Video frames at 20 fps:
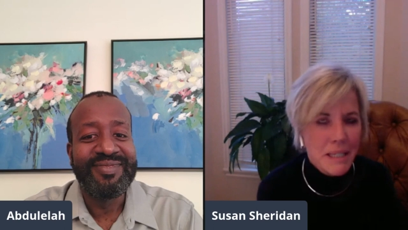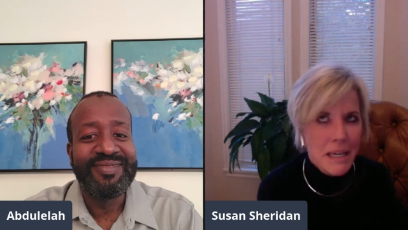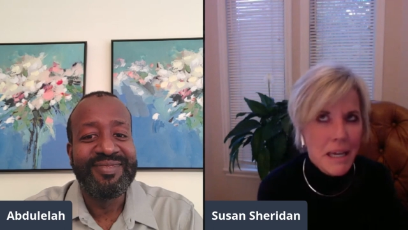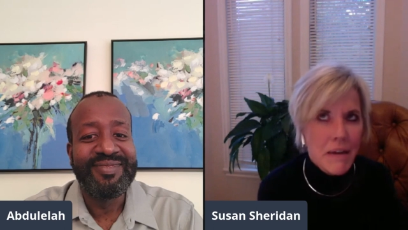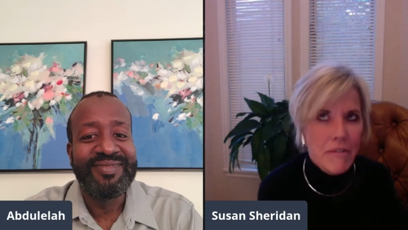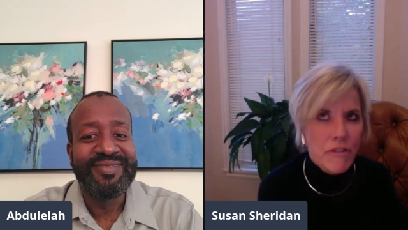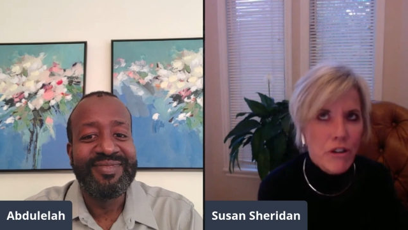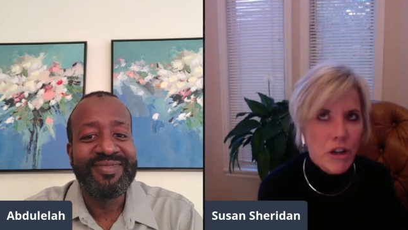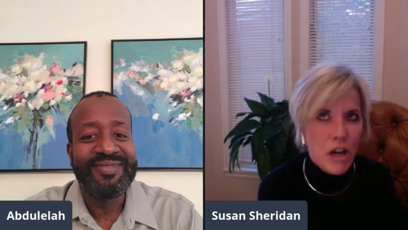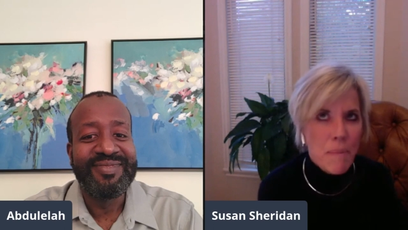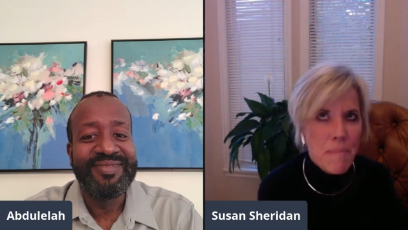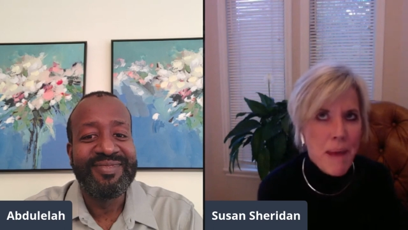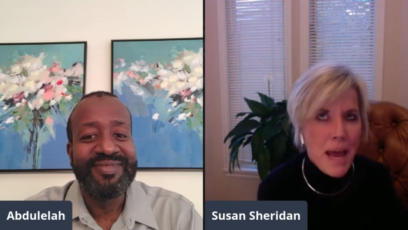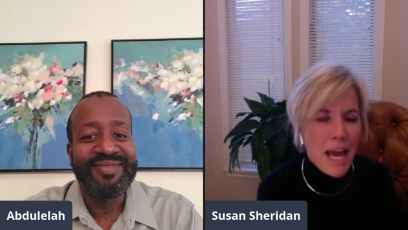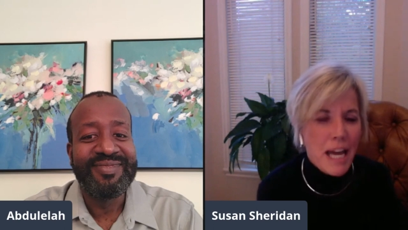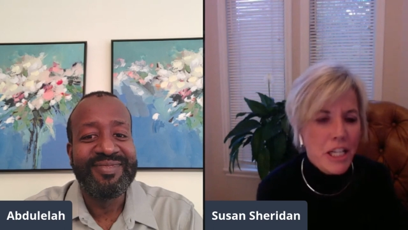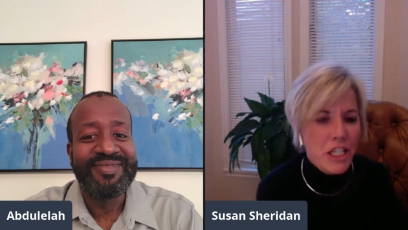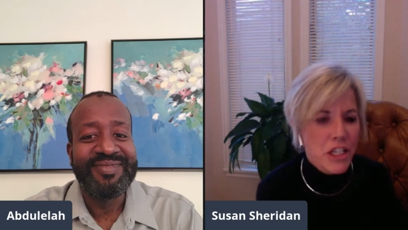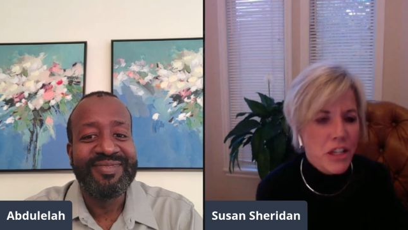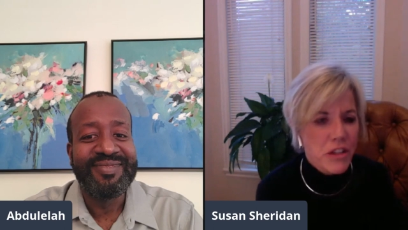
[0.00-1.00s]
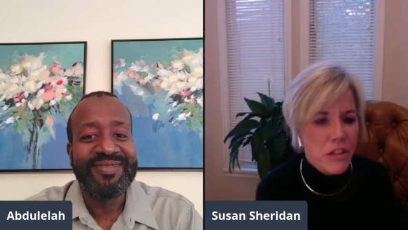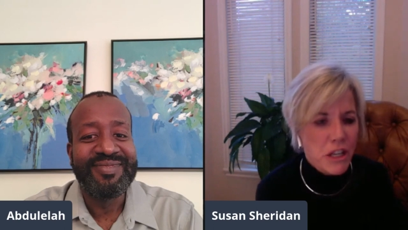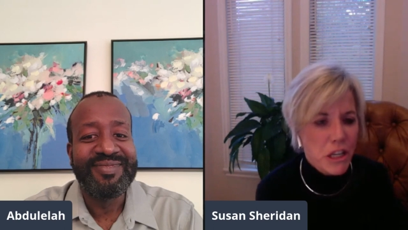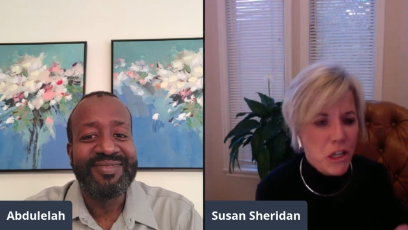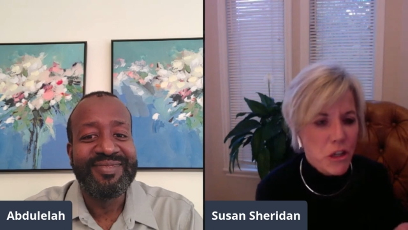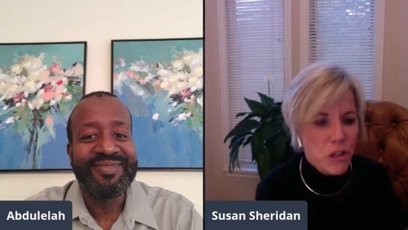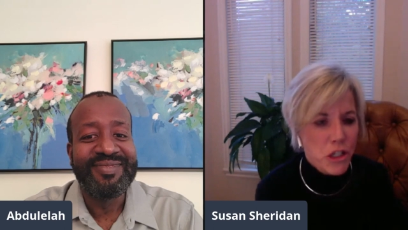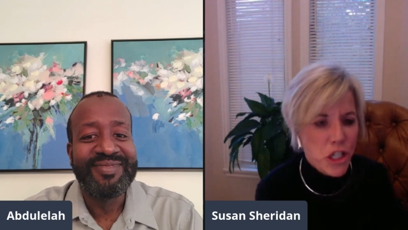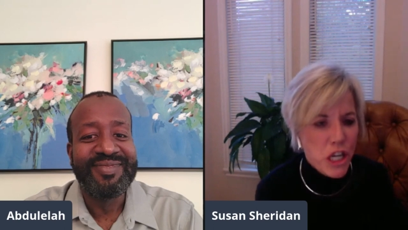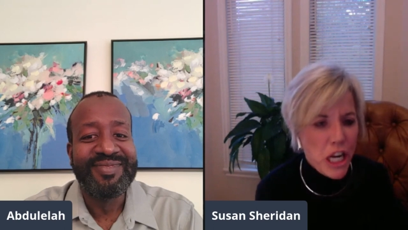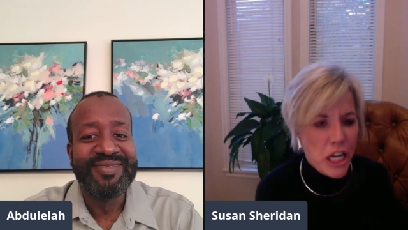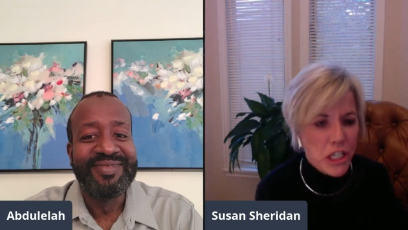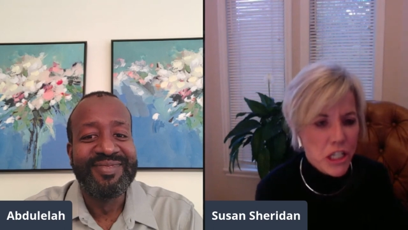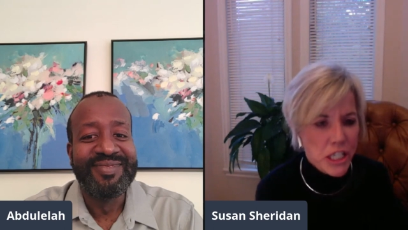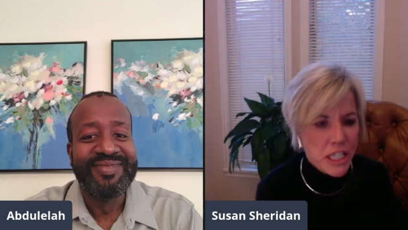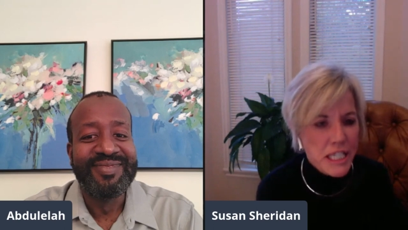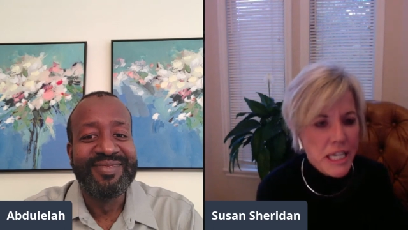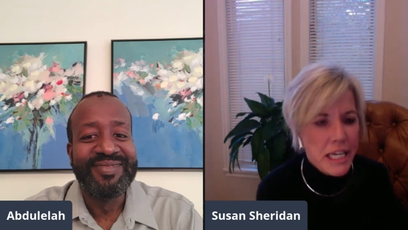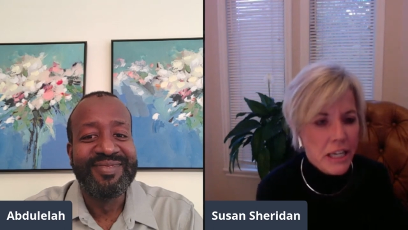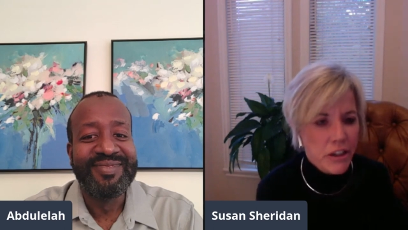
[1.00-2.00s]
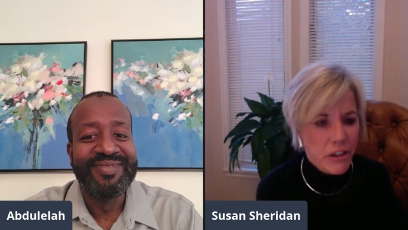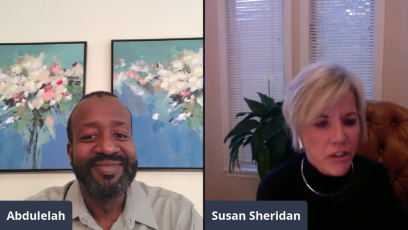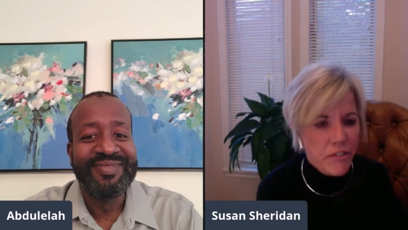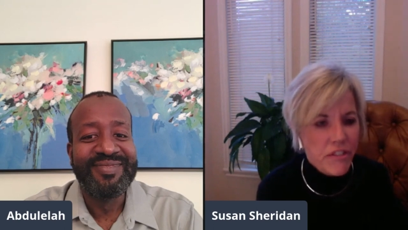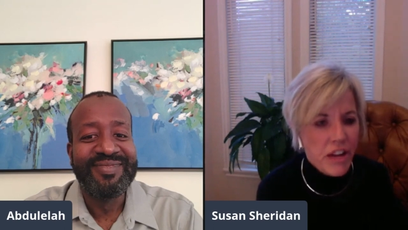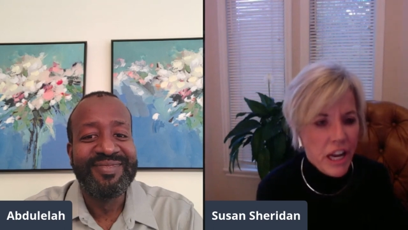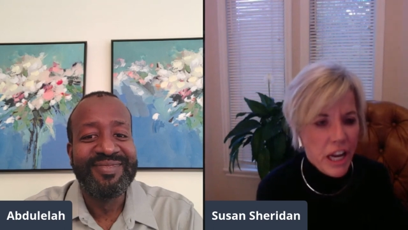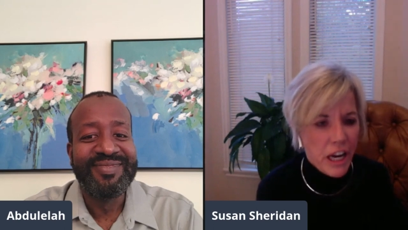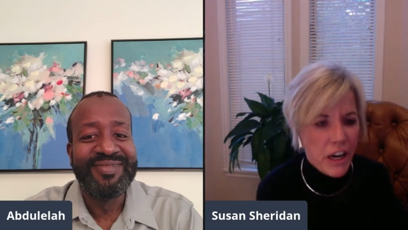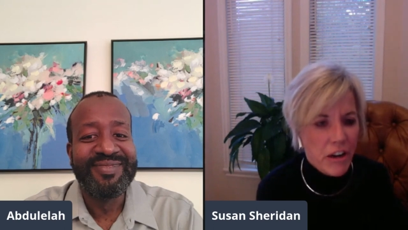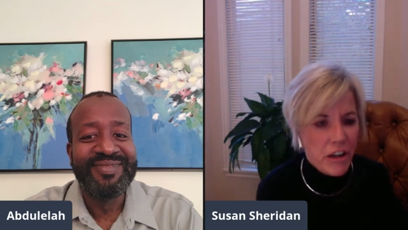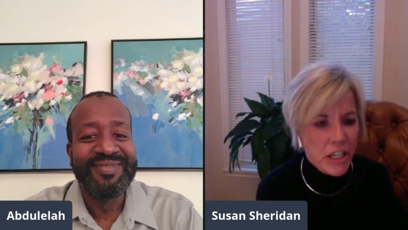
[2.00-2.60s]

Speaker 1: never imagined that you'd change the standard of care